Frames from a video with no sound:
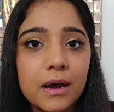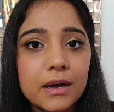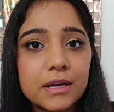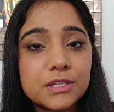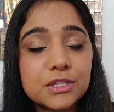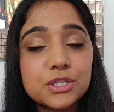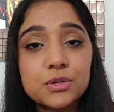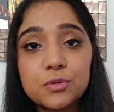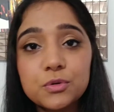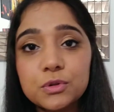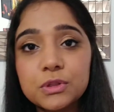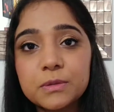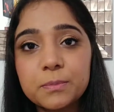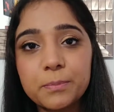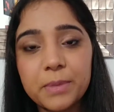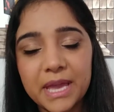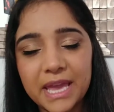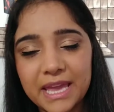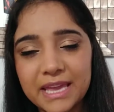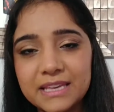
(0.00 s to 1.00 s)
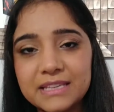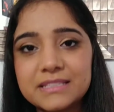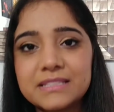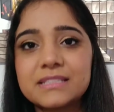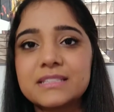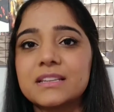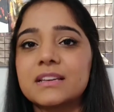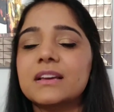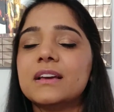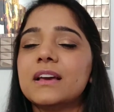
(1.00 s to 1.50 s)

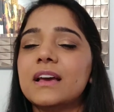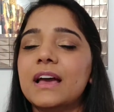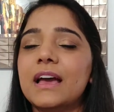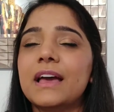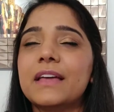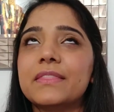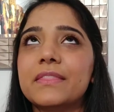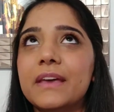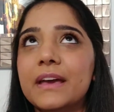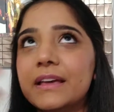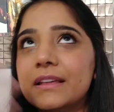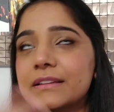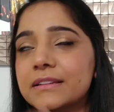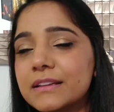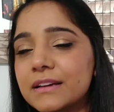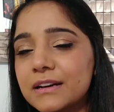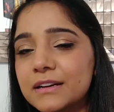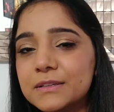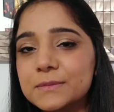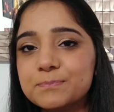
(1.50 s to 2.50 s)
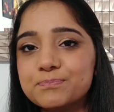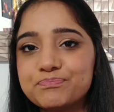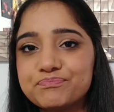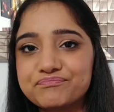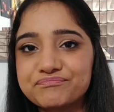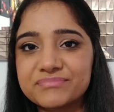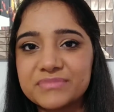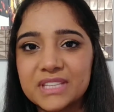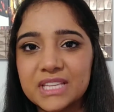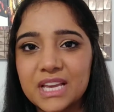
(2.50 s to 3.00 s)
toothpaste, and then
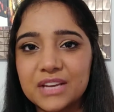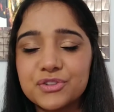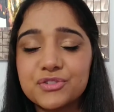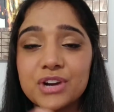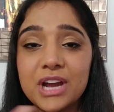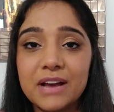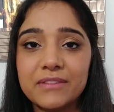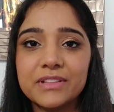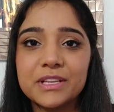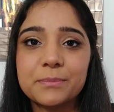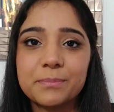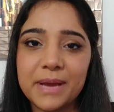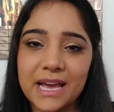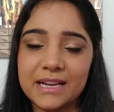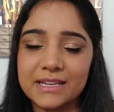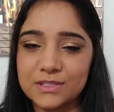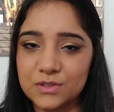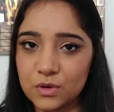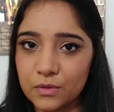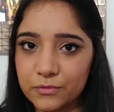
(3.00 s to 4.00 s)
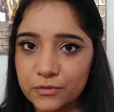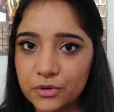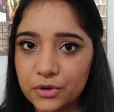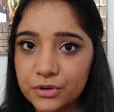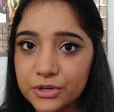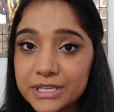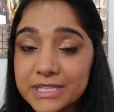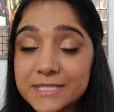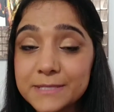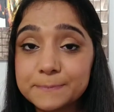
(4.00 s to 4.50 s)
traveling packs, of
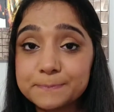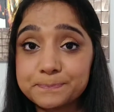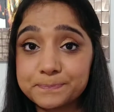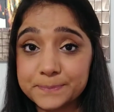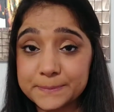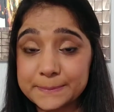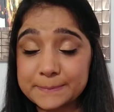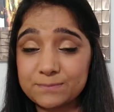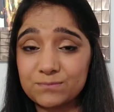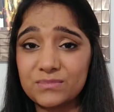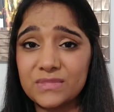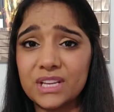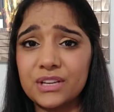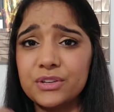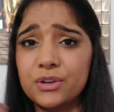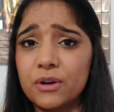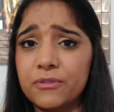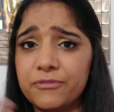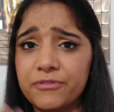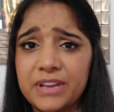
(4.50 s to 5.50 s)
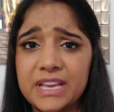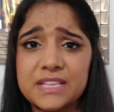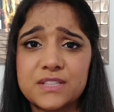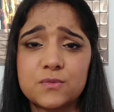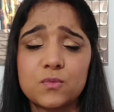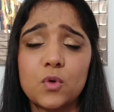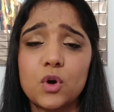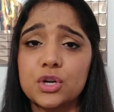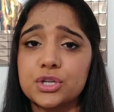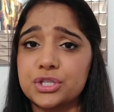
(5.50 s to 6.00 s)
course, your face
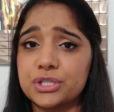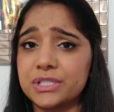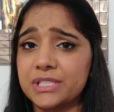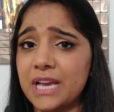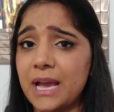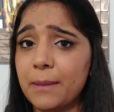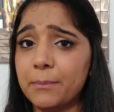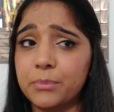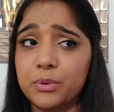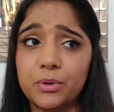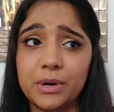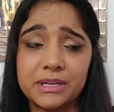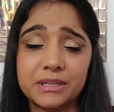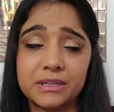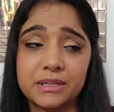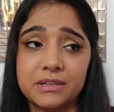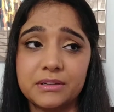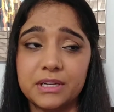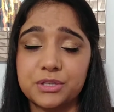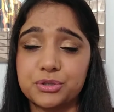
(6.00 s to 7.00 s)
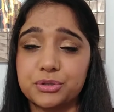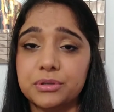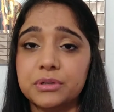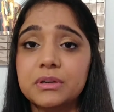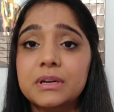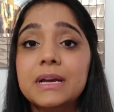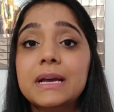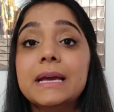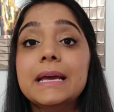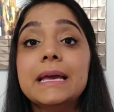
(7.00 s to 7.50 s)
wash, shampoo and
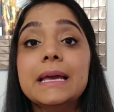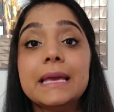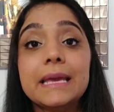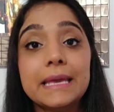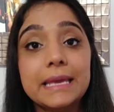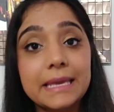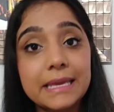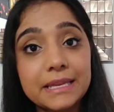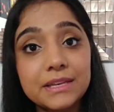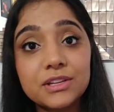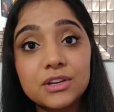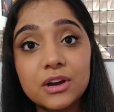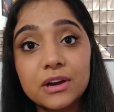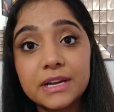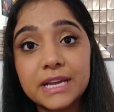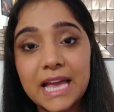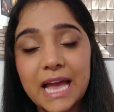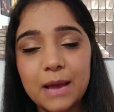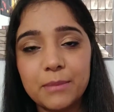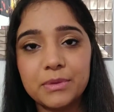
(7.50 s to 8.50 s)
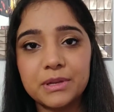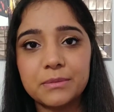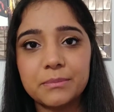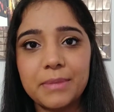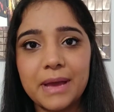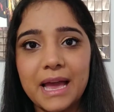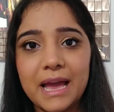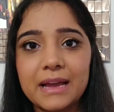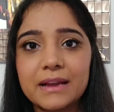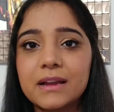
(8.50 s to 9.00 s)
conditioner in your cabin
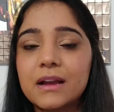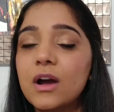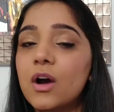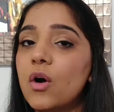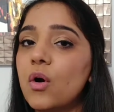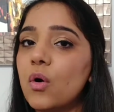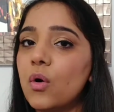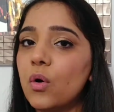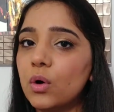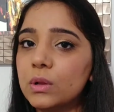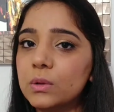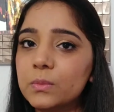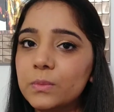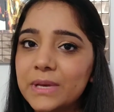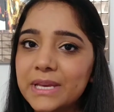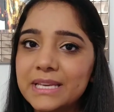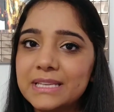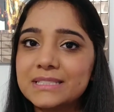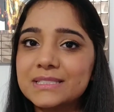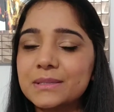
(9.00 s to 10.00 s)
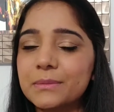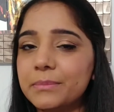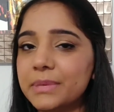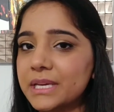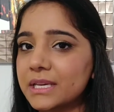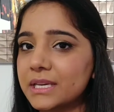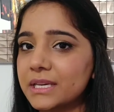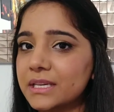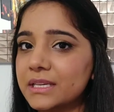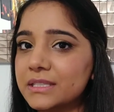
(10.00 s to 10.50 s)
bag always,
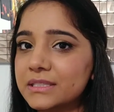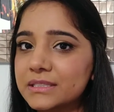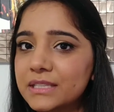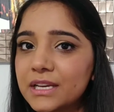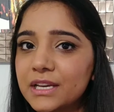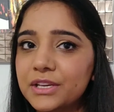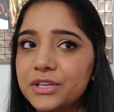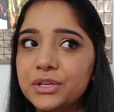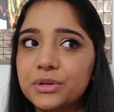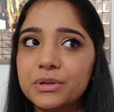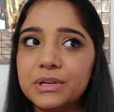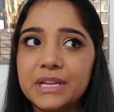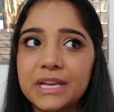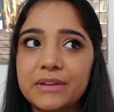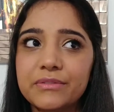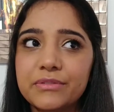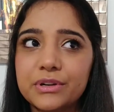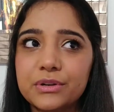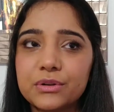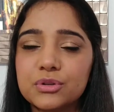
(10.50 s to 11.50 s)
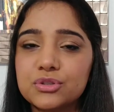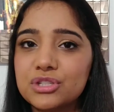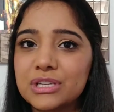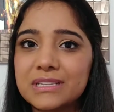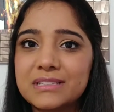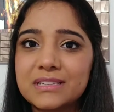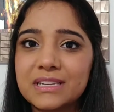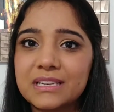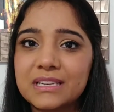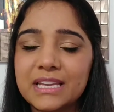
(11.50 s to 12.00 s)
because you never know,
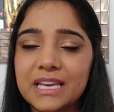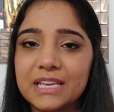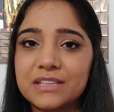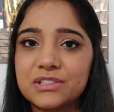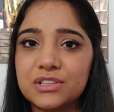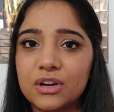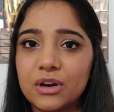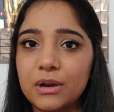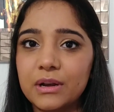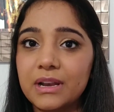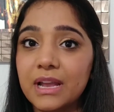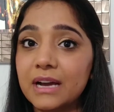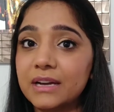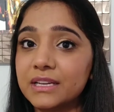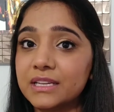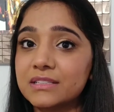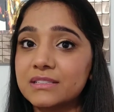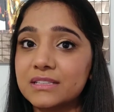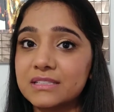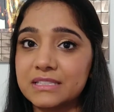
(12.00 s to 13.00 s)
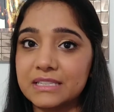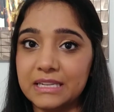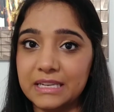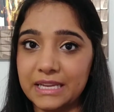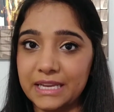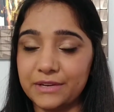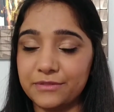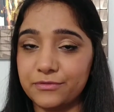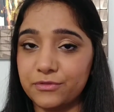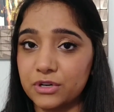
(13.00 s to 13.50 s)
just in case your luggage is
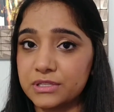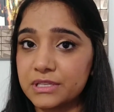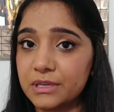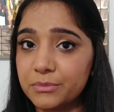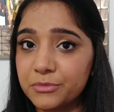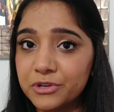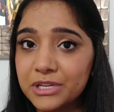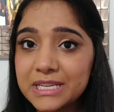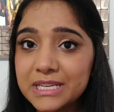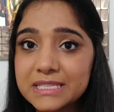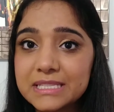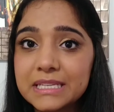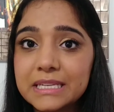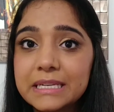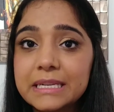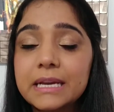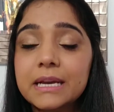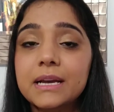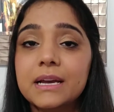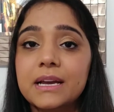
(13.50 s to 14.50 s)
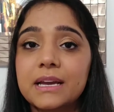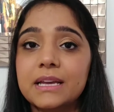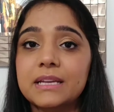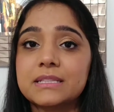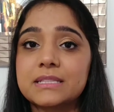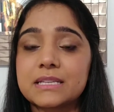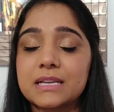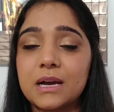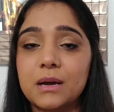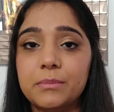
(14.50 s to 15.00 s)
delayed for some reason,
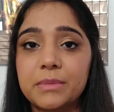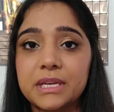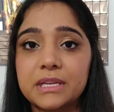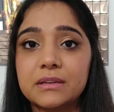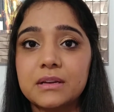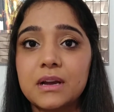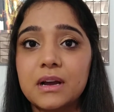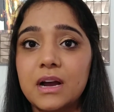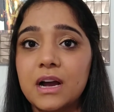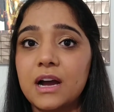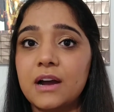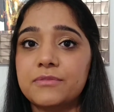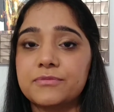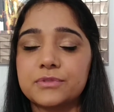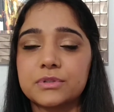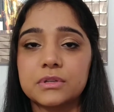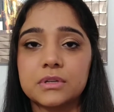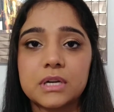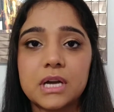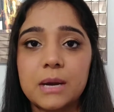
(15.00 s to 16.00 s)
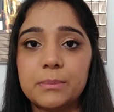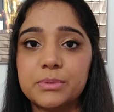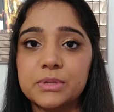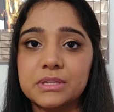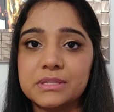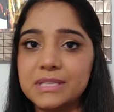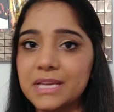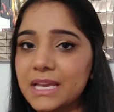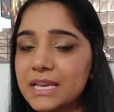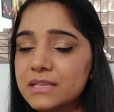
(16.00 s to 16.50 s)
it's coming after a couple
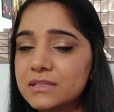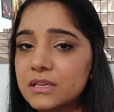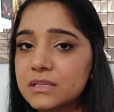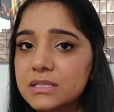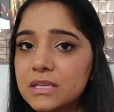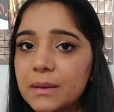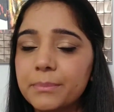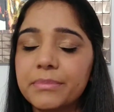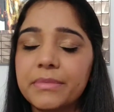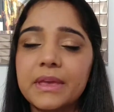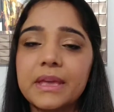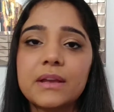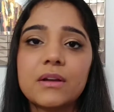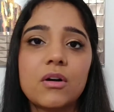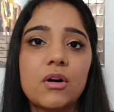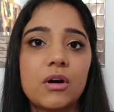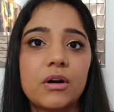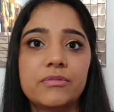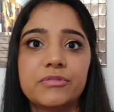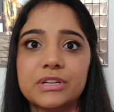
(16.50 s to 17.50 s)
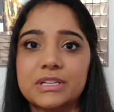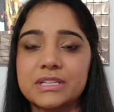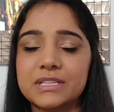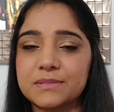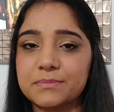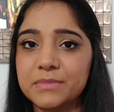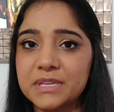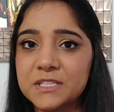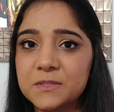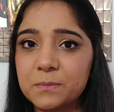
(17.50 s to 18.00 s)
days or something, or if it is
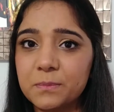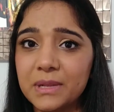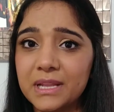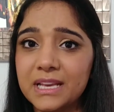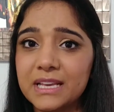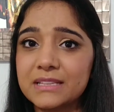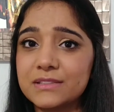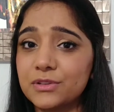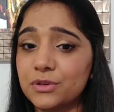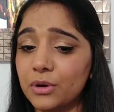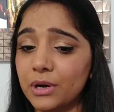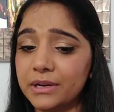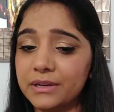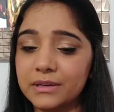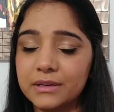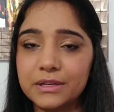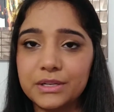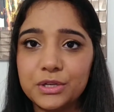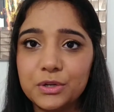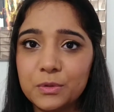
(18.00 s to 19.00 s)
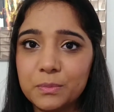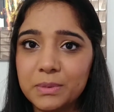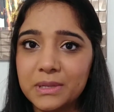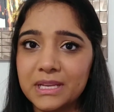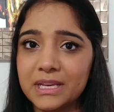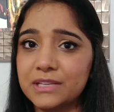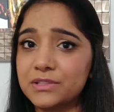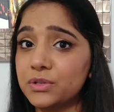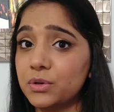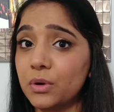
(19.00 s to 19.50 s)
misplaced, you are in a new
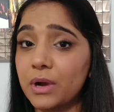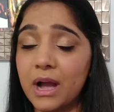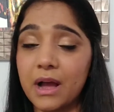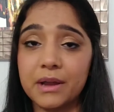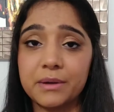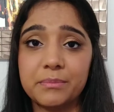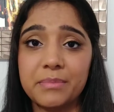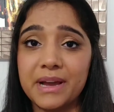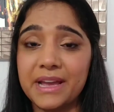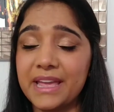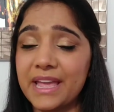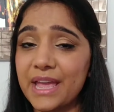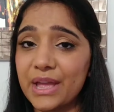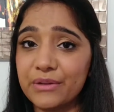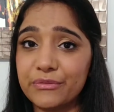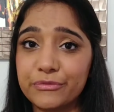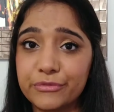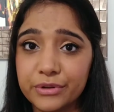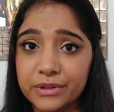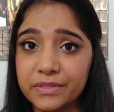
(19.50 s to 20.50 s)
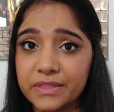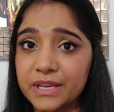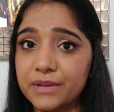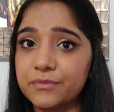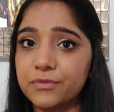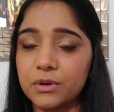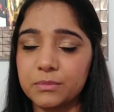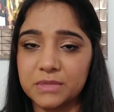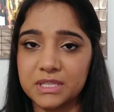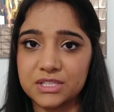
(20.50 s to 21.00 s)
place, you can't buy everything from the